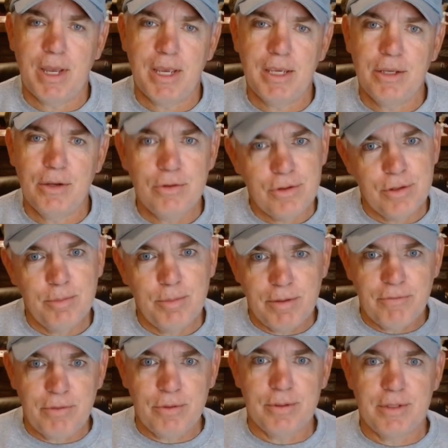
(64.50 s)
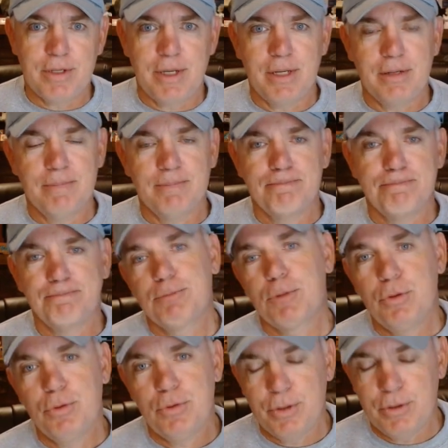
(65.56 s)
my YouTube influencing.
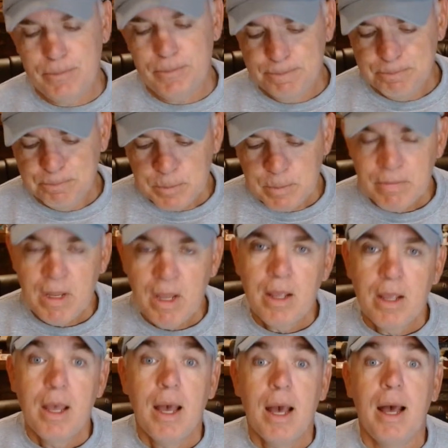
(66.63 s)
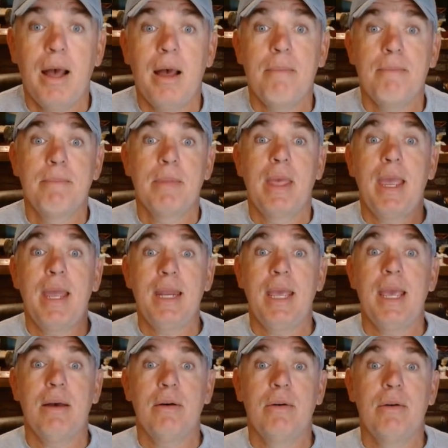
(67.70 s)
Who knew? Um,
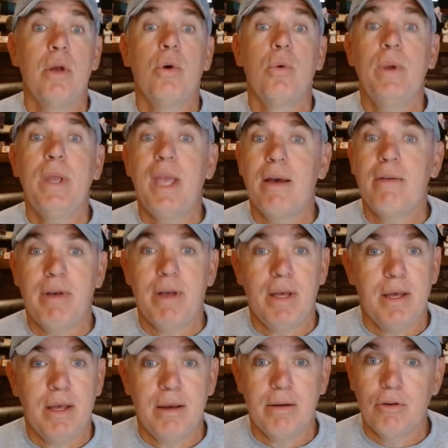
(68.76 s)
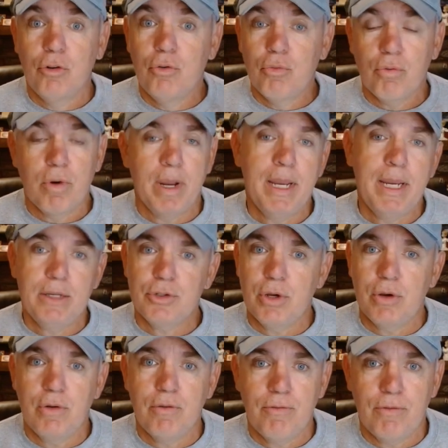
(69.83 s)
anyhow, we have a great
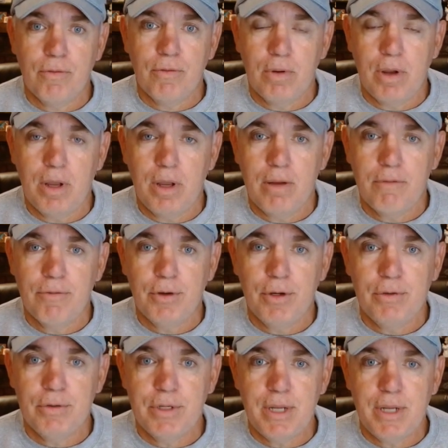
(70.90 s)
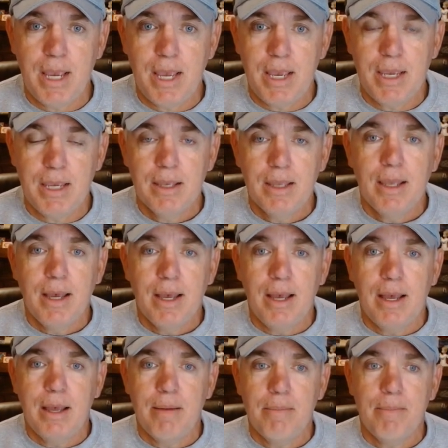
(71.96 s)
show for, uh, for you today.
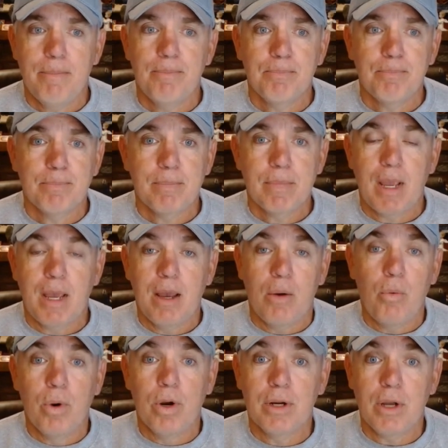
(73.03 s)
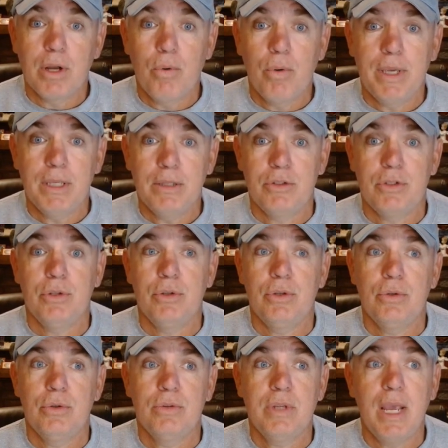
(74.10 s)
Um, we're going
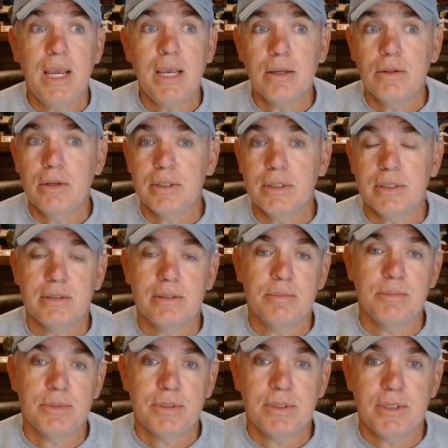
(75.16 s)
to take a look at some